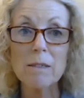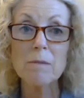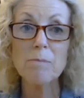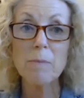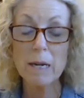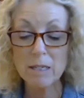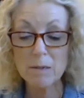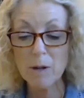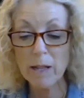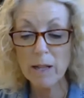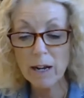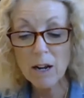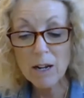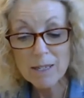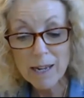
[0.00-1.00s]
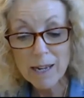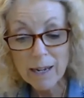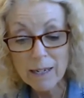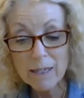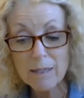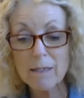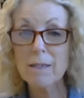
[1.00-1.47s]
basketball at
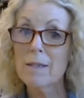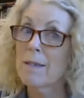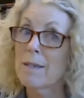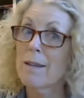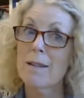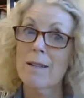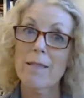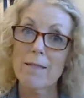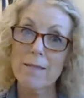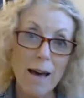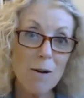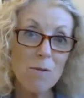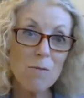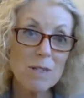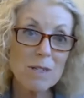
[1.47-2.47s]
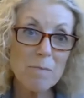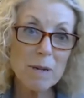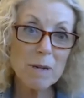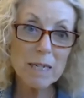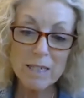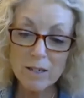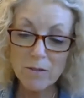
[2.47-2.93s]
Gonzaga. That was a
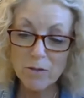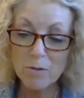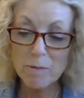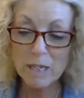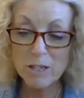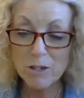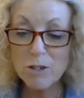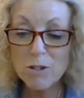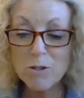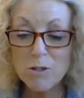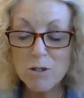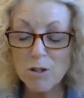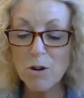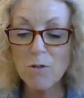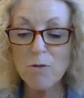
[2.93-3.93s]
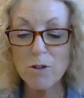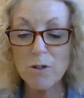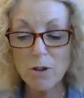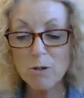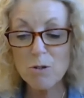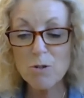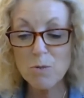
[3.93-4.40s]
big deal for me too. So for
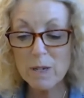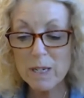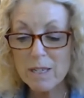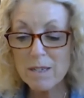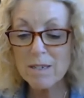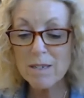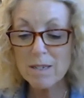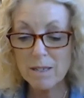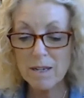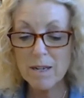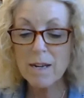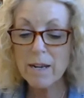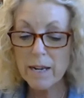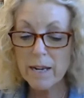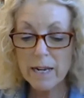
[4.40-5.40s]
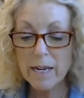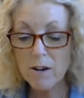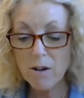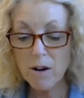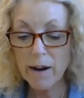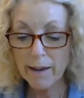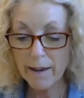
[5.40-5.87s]
those reasons,
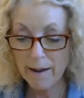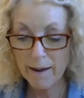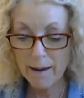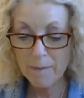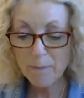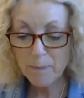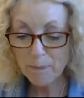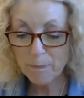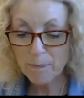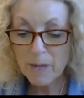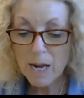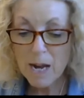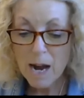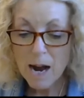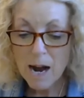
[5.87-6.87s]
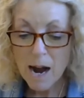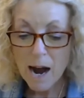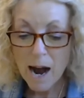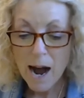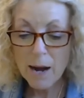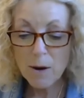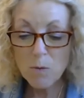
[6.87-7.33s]
here I came.
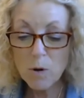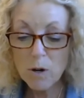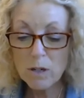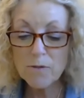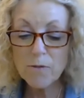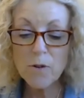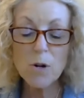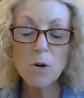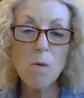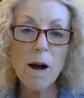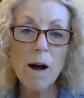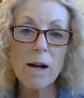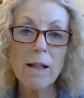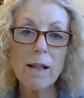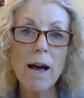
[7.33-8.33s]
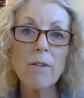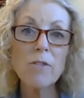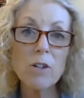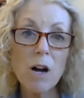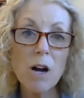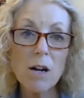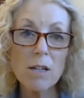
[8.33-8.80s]
I worked for a while
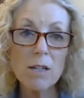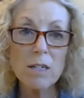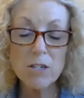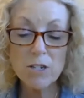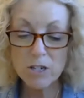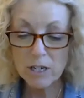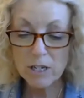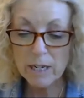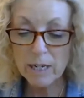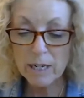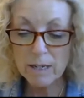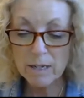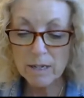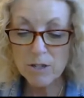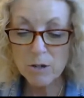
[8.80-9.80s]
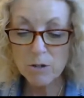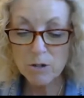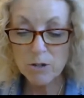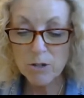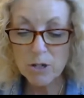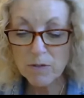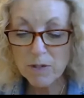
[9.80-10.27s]
after college in social
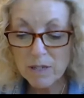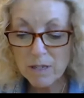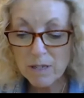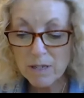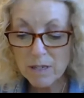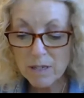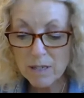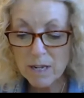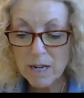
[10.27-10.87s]
services.